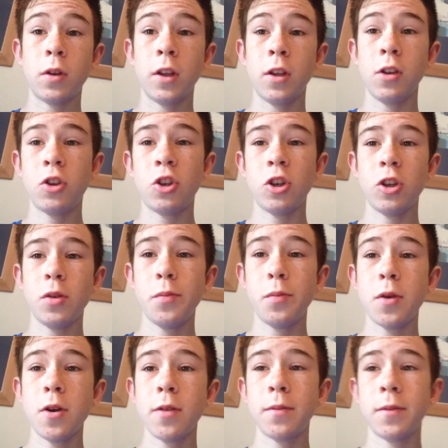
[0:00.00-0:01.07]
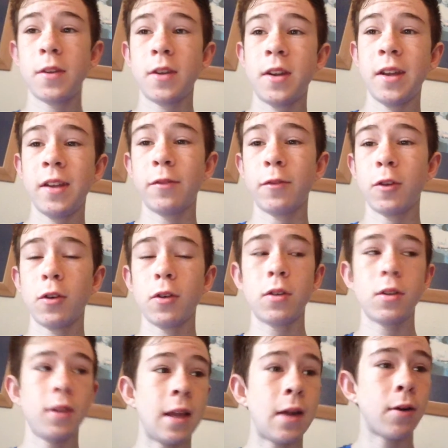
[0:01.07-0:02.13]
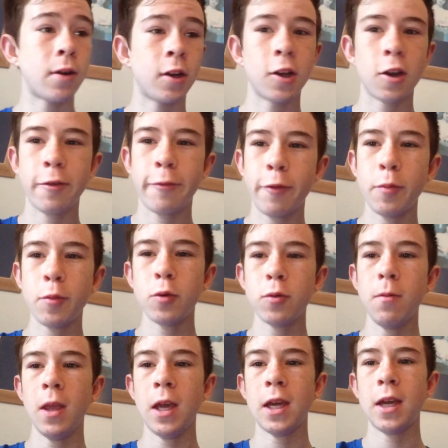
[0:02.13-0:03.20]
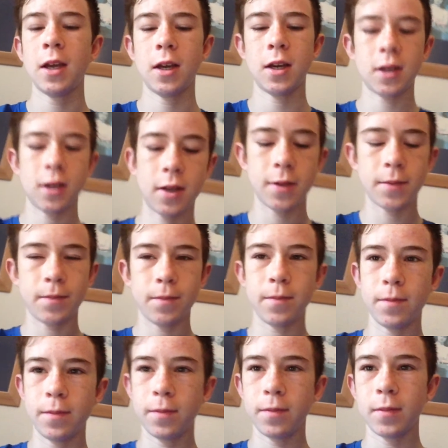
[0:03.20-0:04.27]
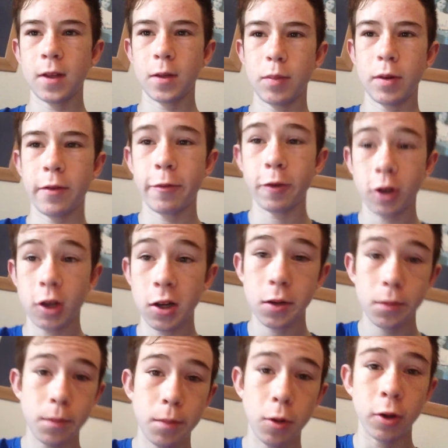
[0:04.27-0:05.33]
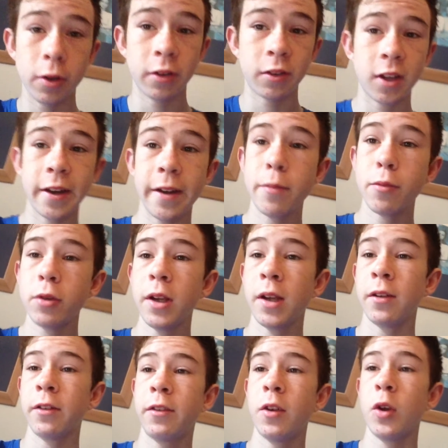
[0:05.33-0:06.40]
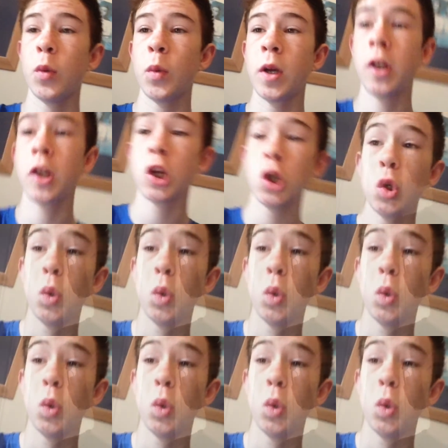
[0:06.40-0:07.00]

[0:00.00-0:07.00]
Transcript: On YouTube, welcome to today's vlog. Now we're going to go football. I play for a club on a Saturday morning, so we're going to go.